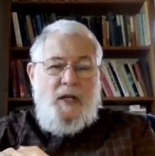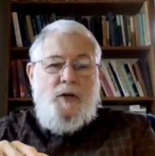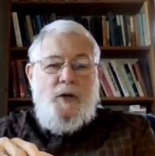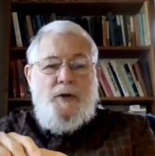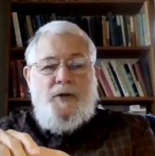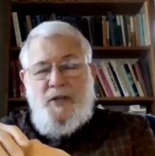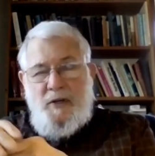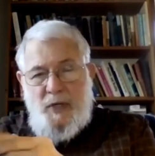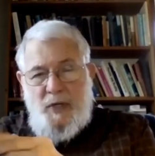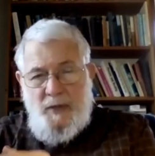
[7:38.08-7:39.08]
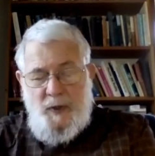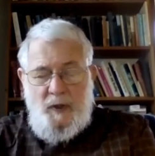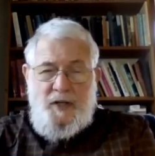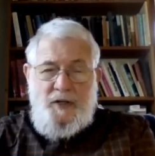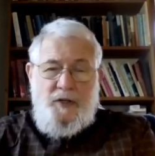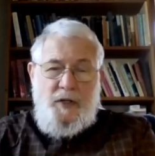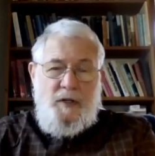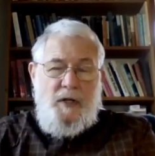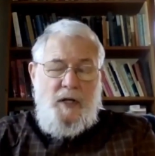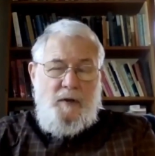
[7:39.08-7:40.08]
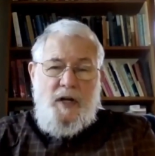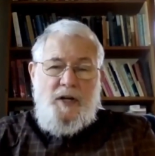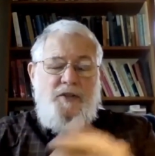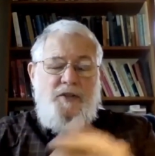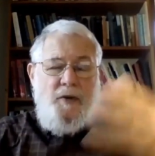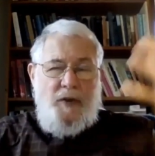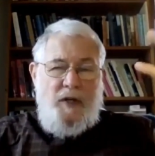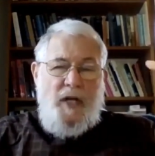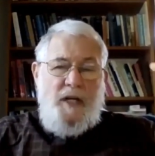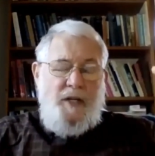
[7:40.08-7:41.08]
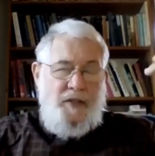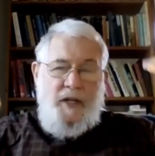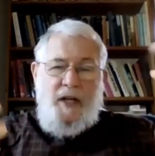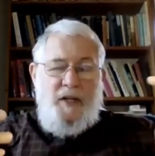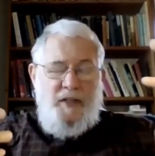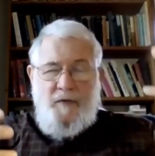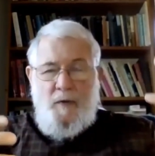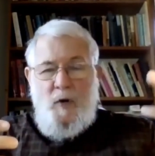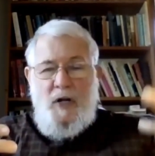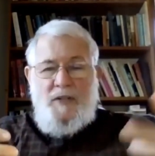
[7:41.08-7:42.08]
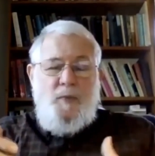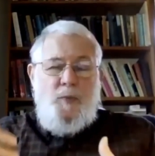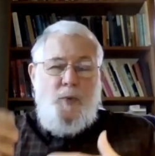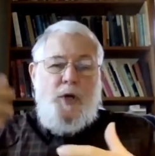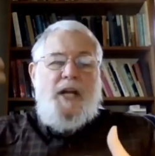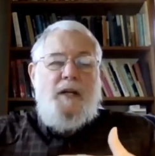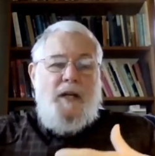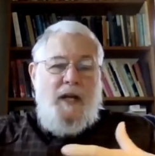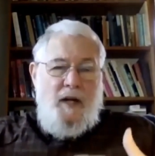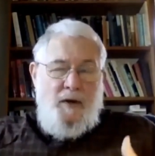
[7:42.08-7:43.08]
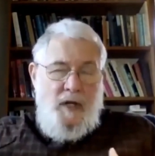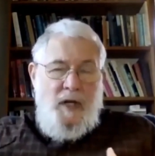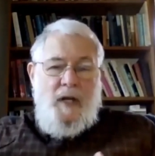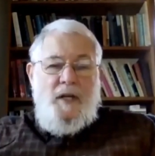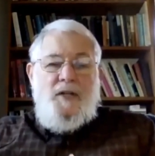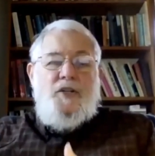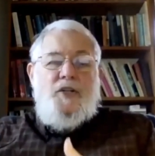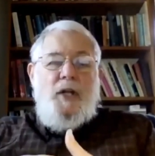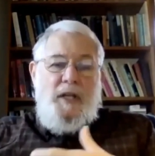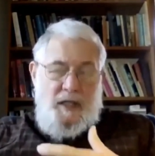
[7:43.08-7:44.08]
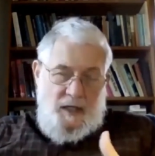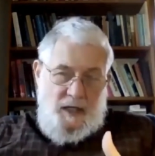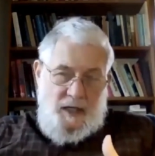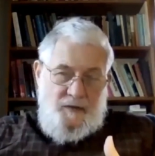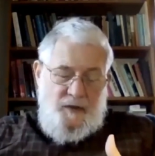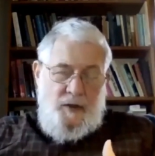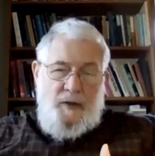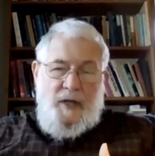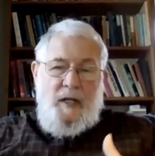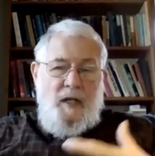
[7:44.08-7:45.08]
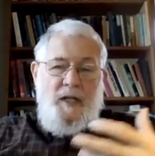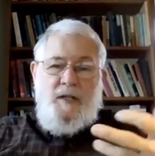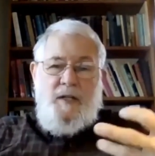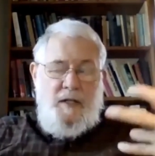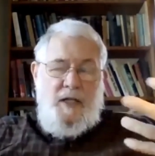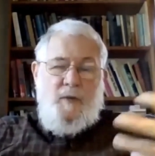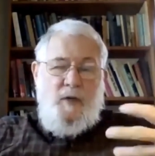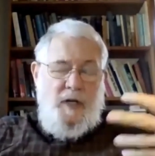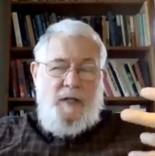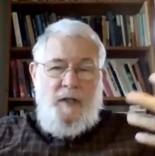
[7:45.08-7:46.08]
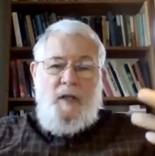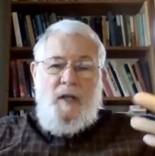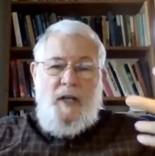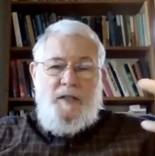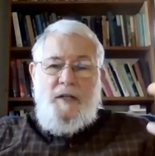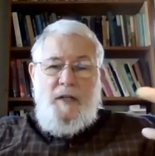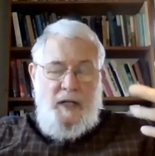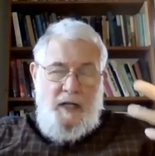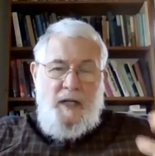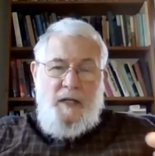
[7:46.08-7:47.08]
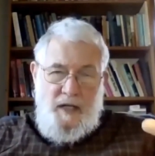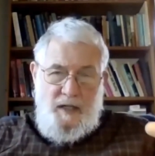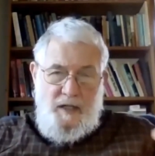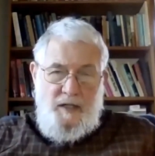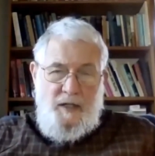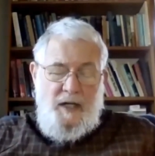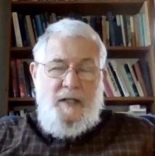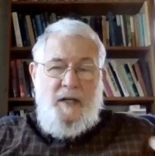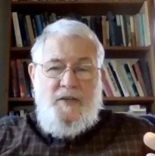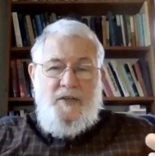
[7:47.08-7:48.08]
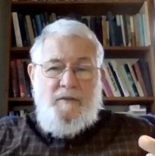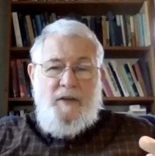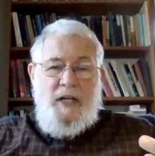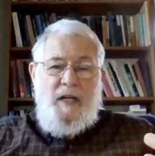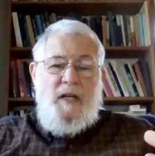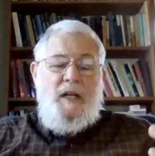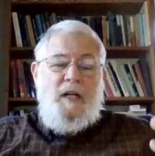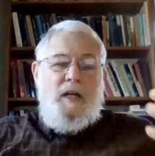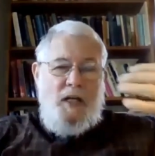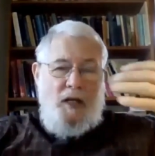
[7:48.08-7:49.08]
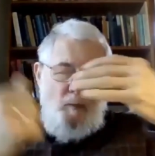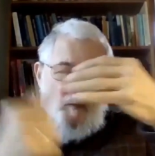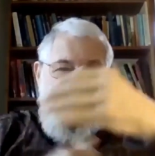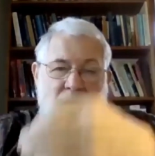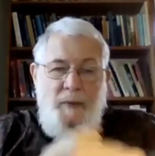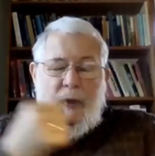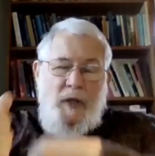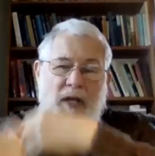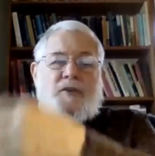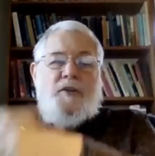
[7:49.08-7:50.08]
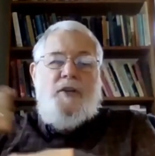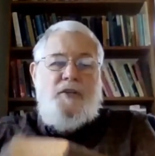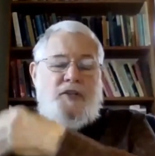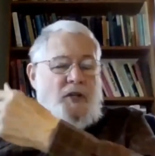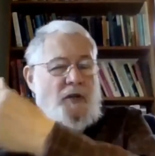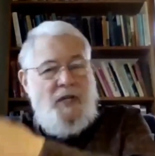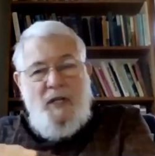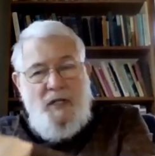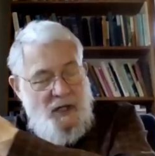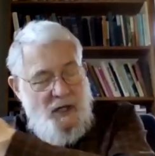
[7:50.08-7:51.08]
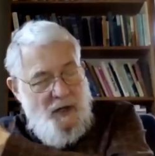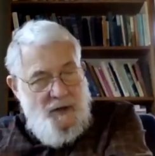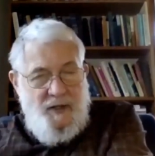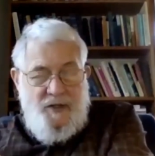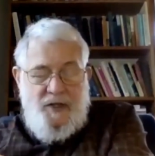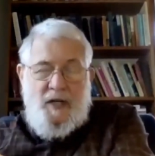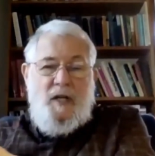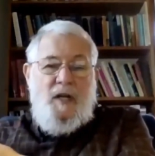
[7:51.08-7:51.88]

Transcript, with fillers: currency manipulation, right? So the United States, if it wants to bring down Chile after they elected a democratically elected Allende in 1970, it manipulates the Chilean currency